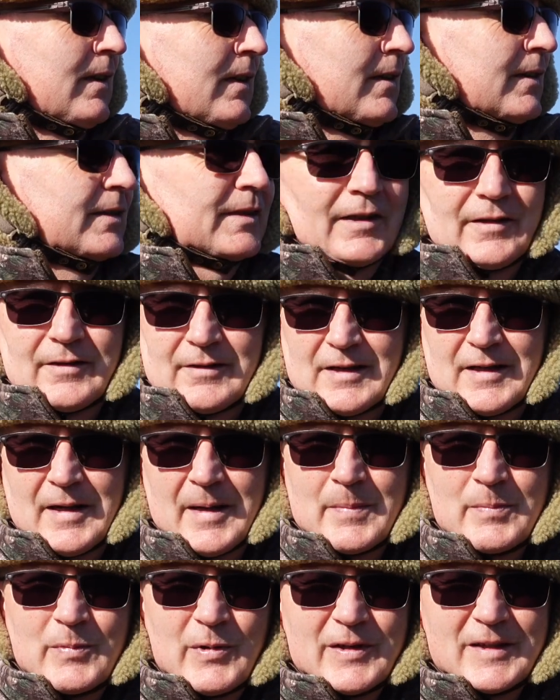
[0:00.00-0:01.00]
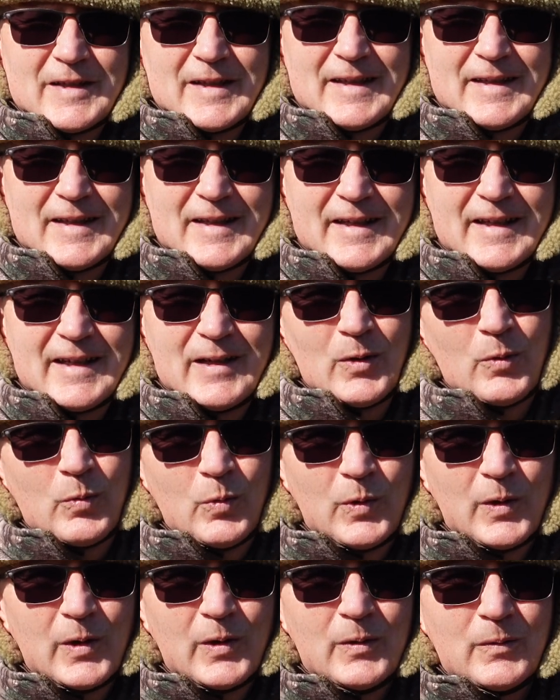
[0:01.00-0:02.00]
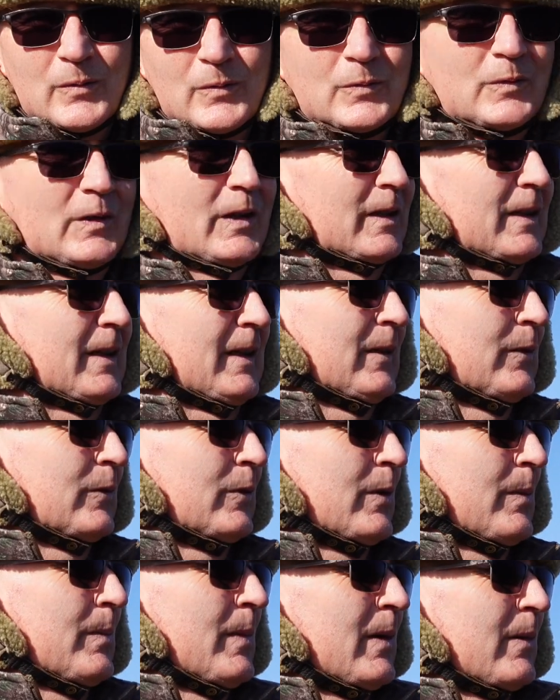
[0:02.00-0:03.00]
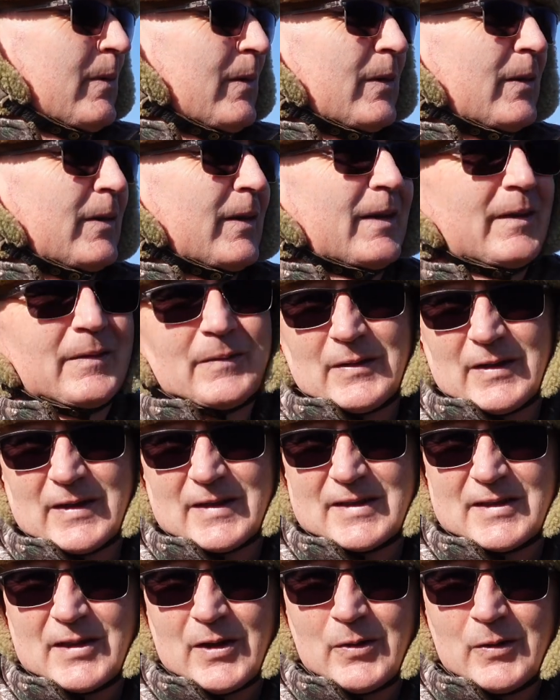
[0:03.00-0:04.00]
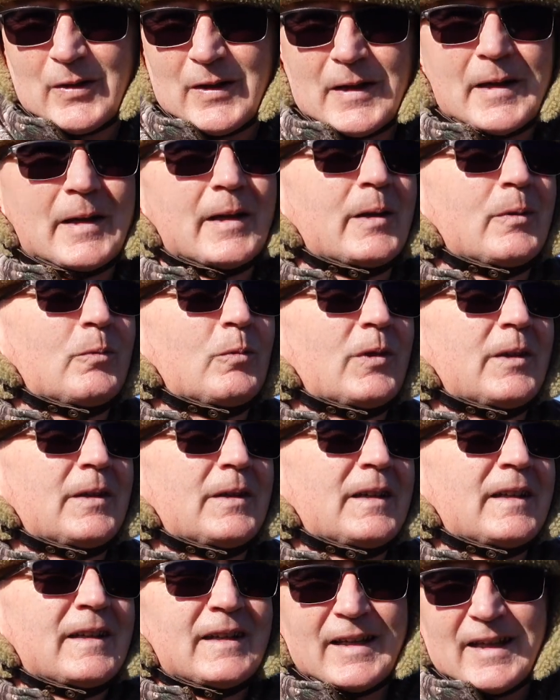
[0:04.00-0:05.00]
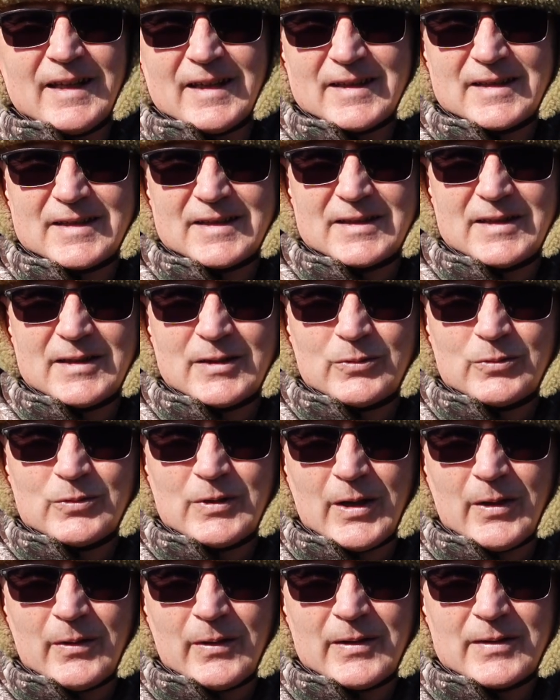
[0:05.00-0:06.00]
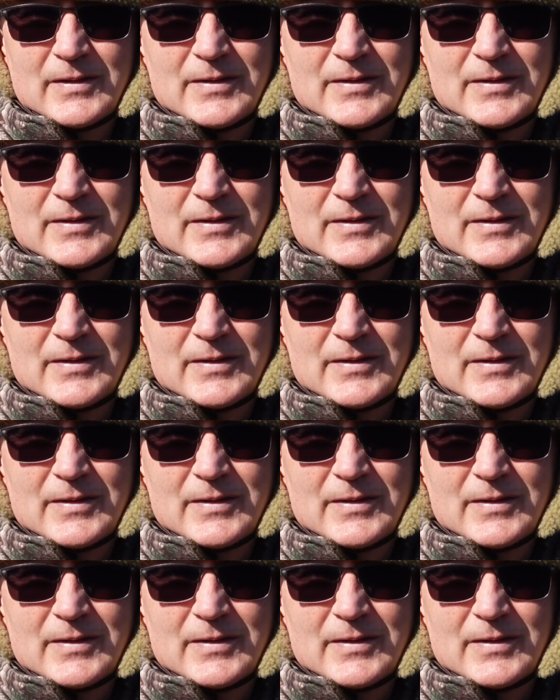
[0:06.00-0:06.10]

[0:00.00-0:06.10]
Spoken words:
So camera today, well, lucky on Camilla and I, the Sony A1, still going